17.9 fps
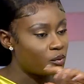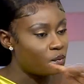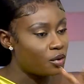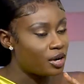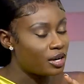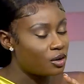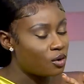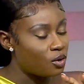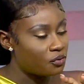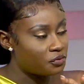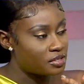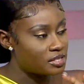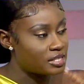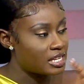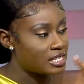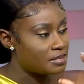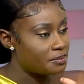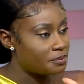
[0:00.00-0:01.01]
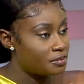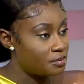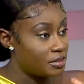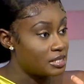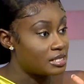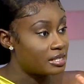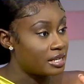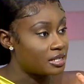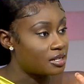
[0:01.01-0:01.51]
one office that's
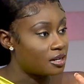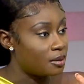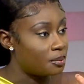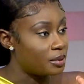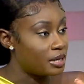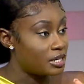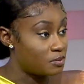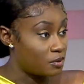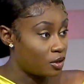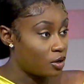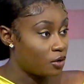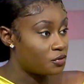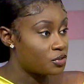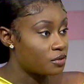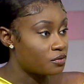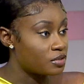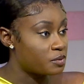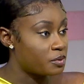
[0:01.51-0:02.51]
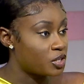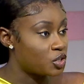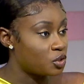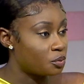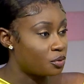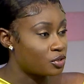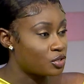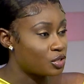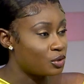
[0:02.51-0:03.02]
been set up as the Office of the Special
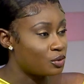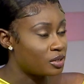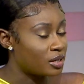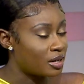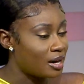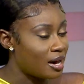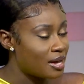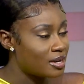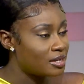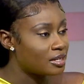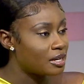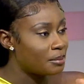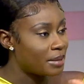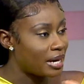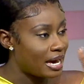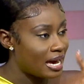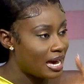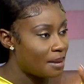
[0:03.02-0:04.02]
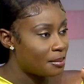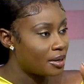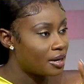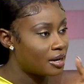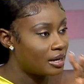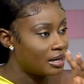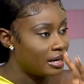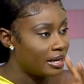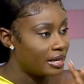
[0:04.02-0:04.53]
Prosecutor under
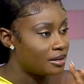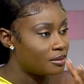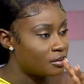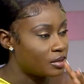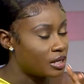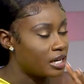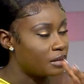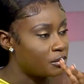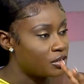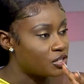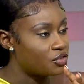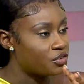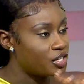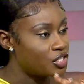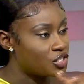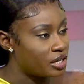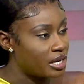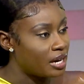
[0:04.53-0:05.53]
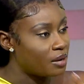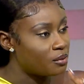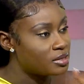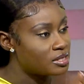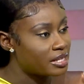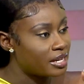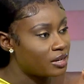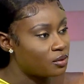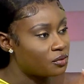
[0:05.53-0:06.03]
Mahama-led administration, how
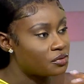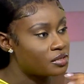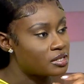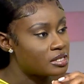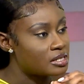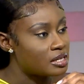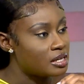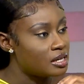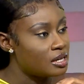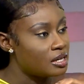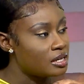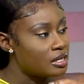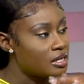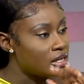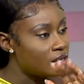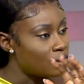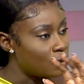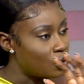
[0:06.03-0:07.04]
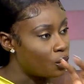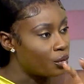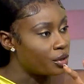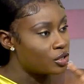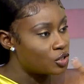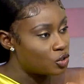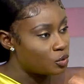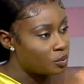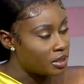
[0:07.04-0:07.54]
is that office
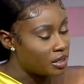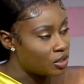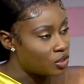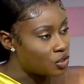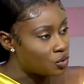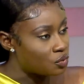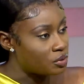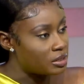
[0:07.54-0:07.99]
going to be treated?